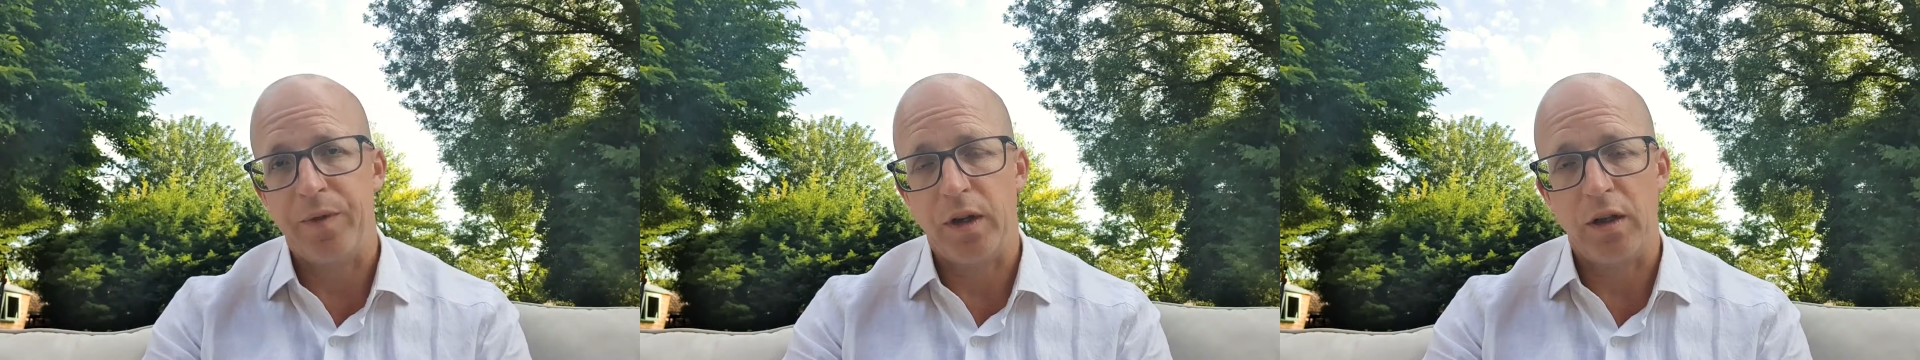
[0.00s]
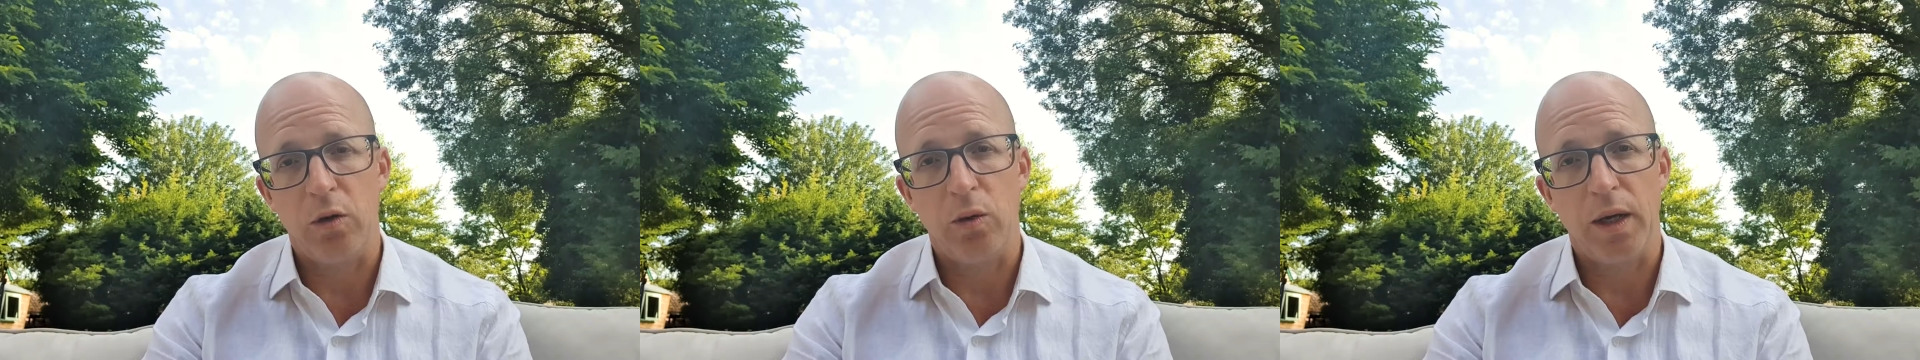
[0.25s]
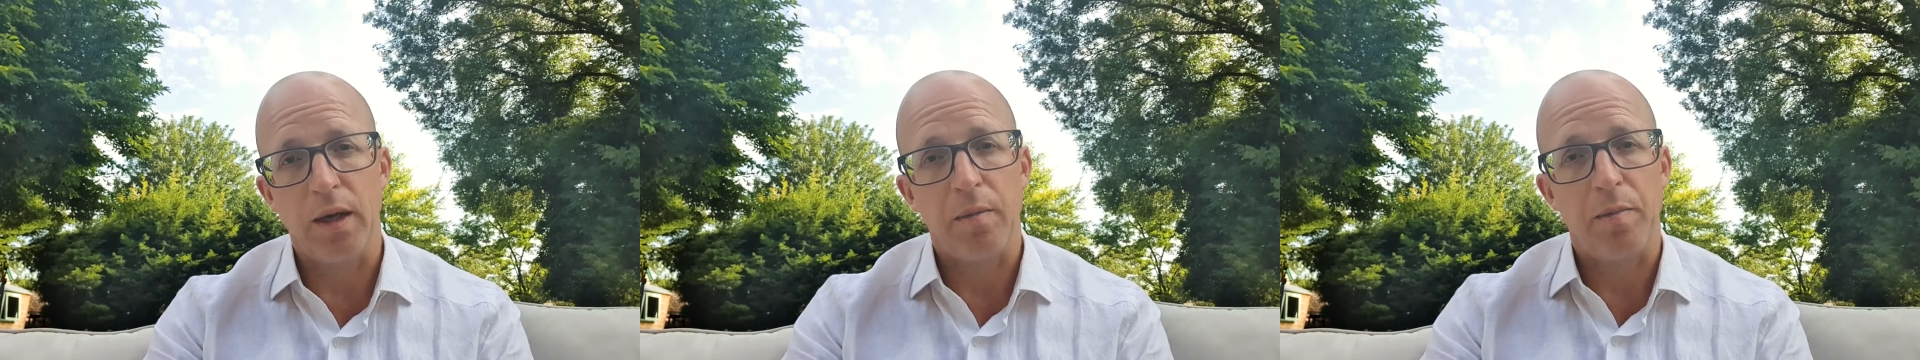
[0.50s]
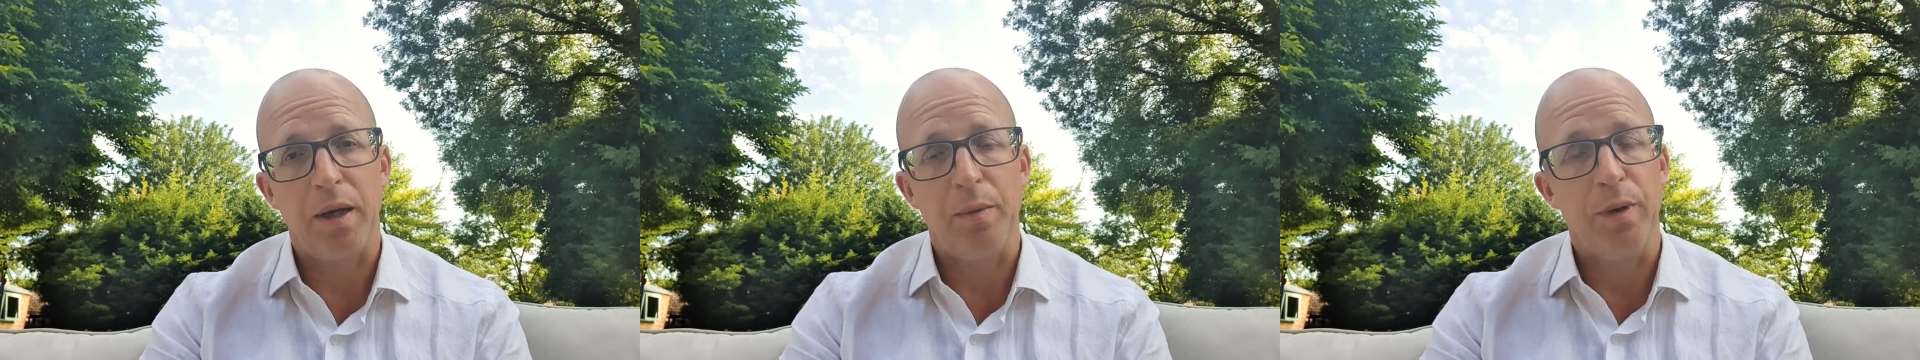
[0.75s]
including
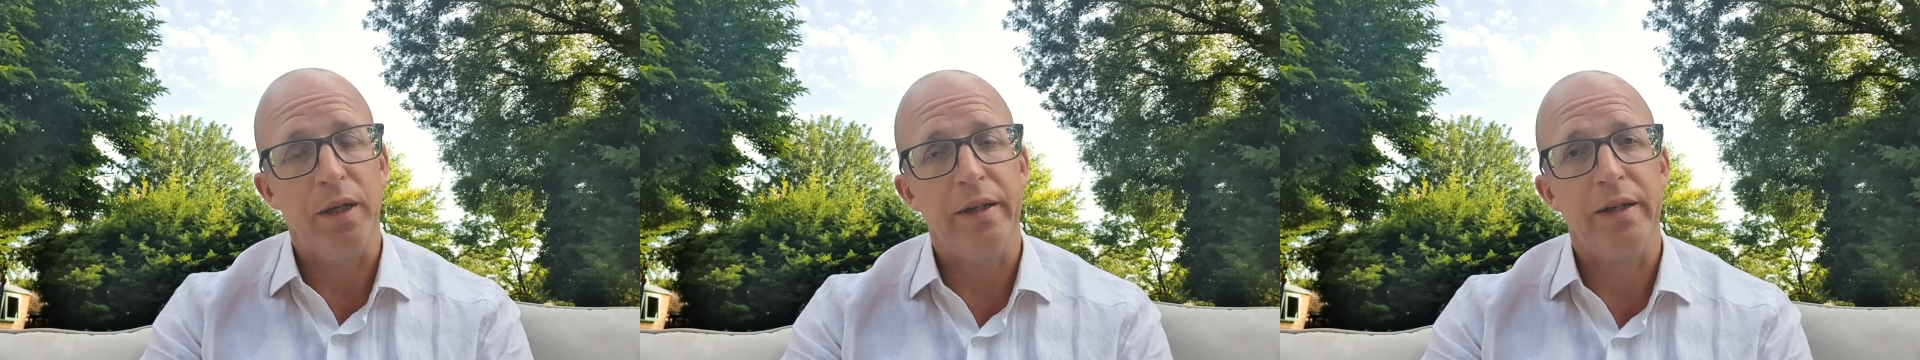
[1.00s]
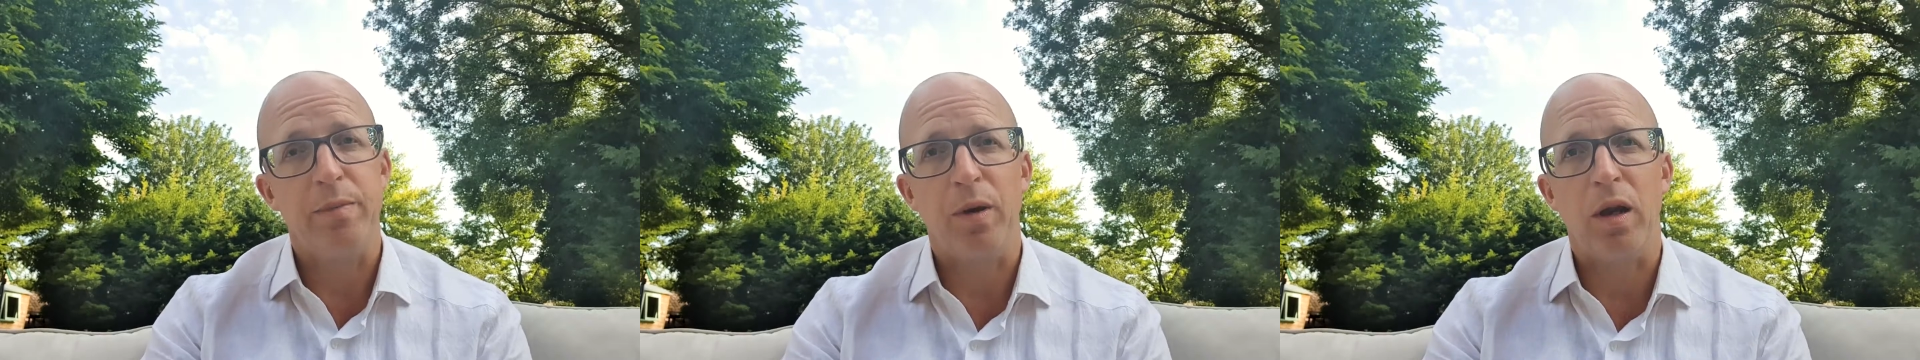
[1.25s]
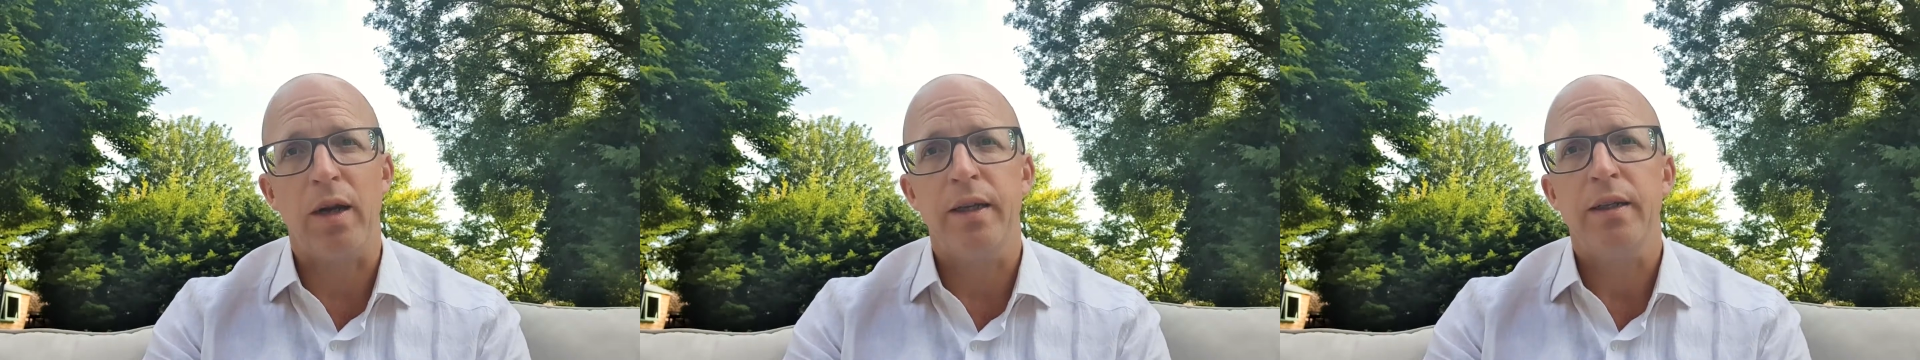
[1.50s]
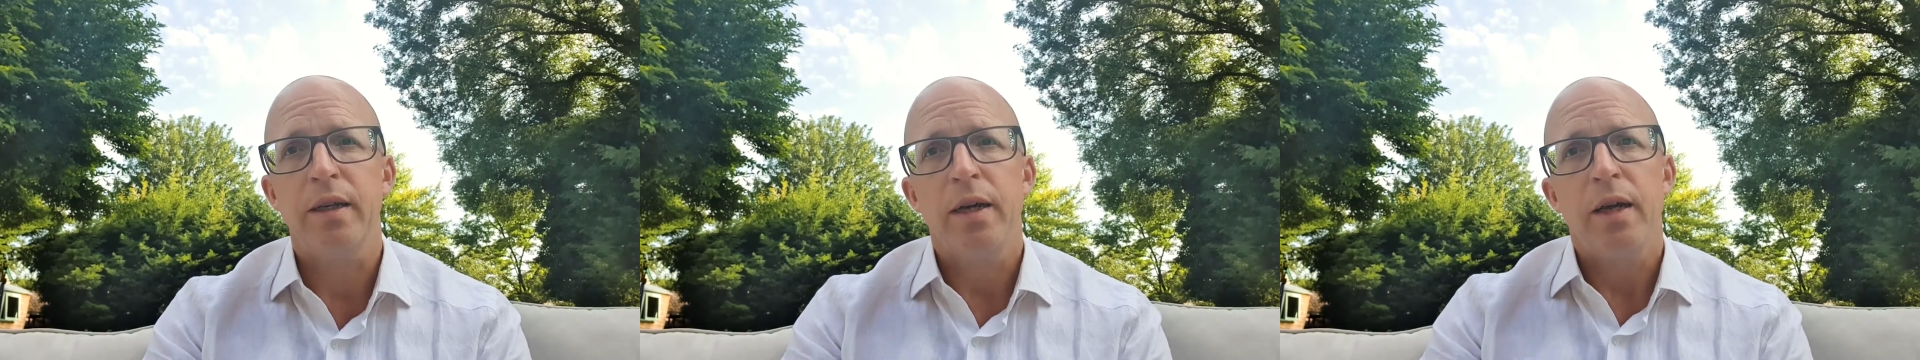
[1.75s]
PPE supply,